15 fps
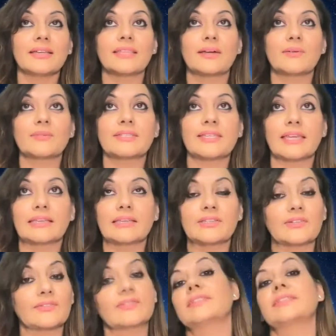that was the
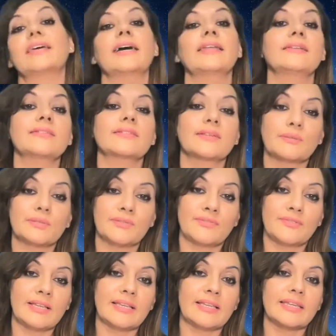energy of the sadness I was
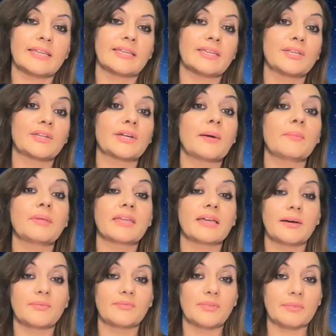feeling, coming
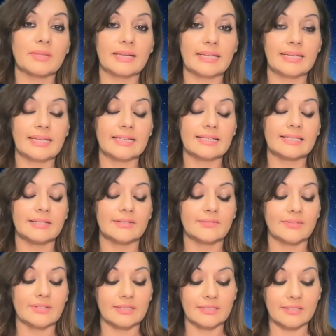up from the
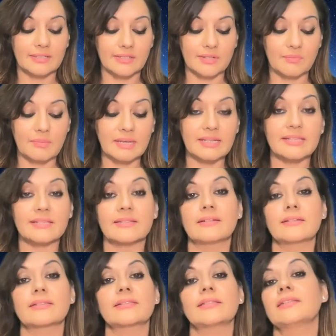collective. And so many
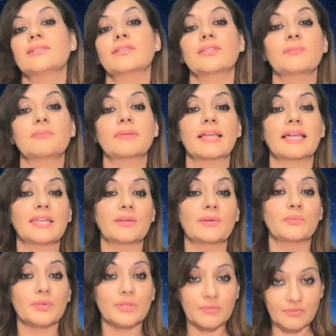star seeds on the planet
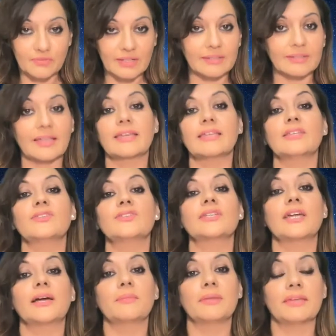would have felt that energy
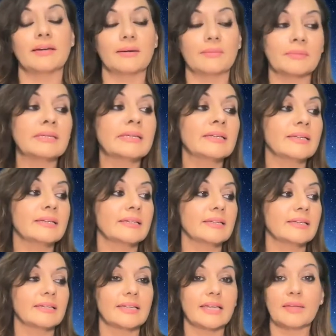coming up.
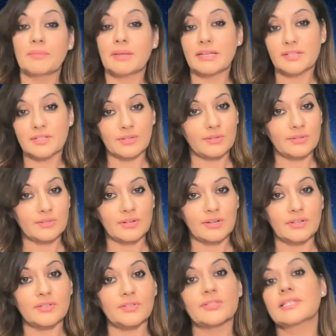And many souls on
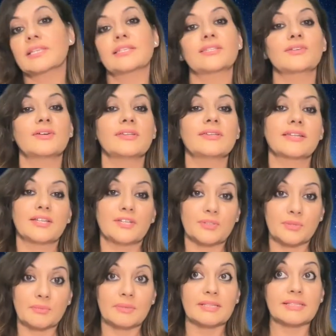our newsletter got in touch
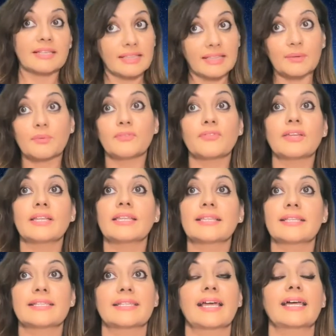with me saying they were feeling
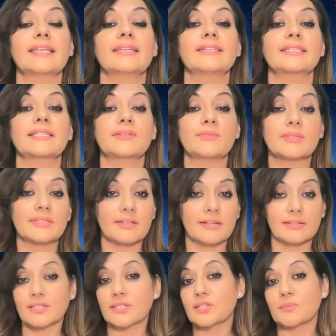the sadness and it was
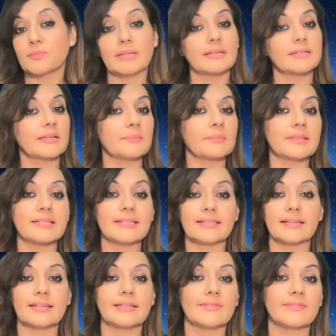starting to build up
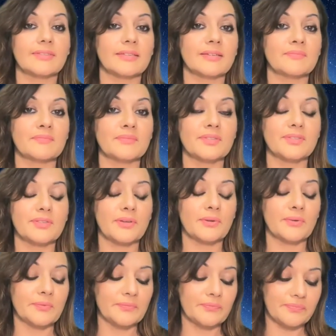inside of them.
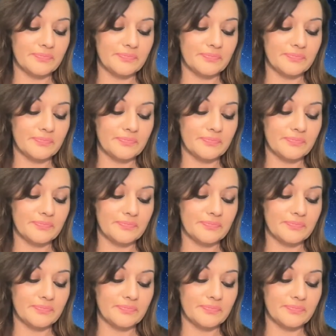So